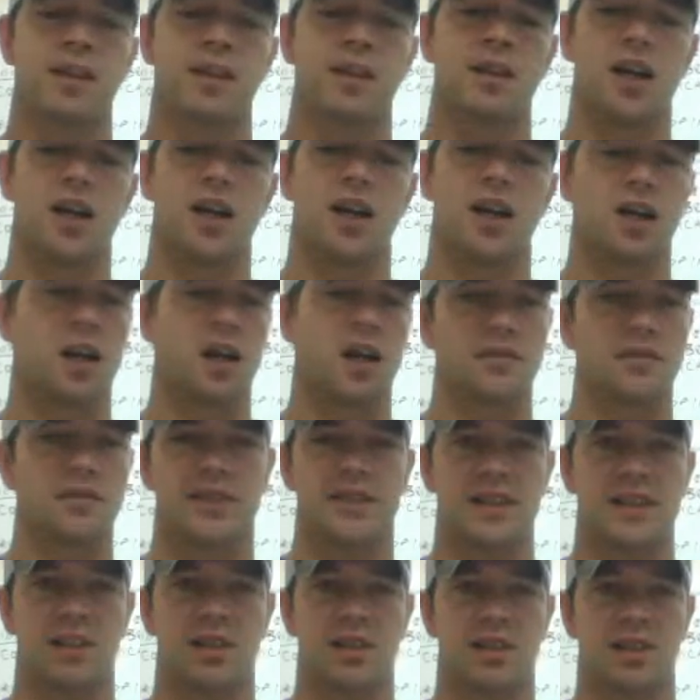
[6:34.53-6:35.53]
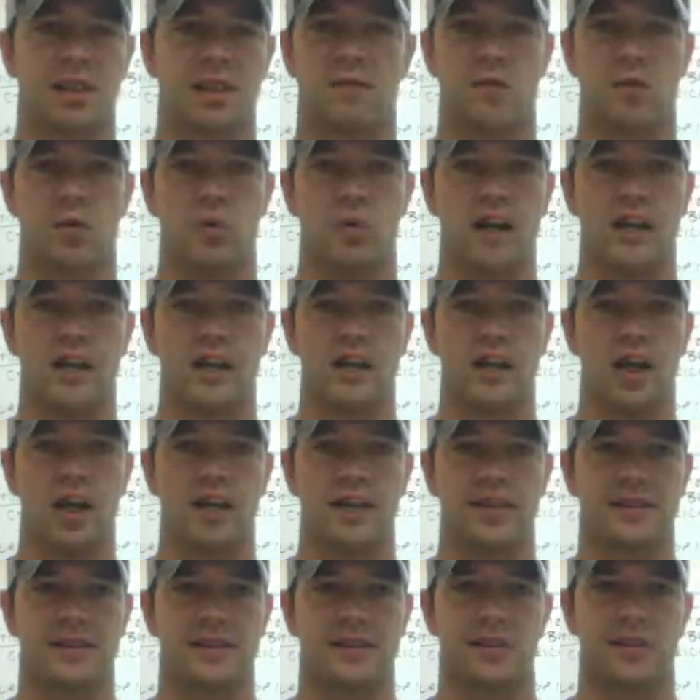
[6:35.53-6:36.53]
a lot of settlers avoided the
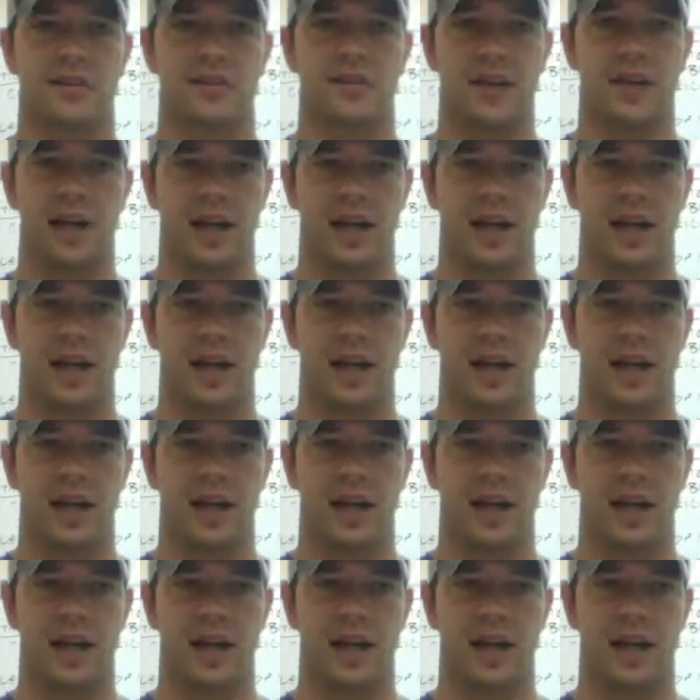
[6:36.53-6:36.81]
Hudson River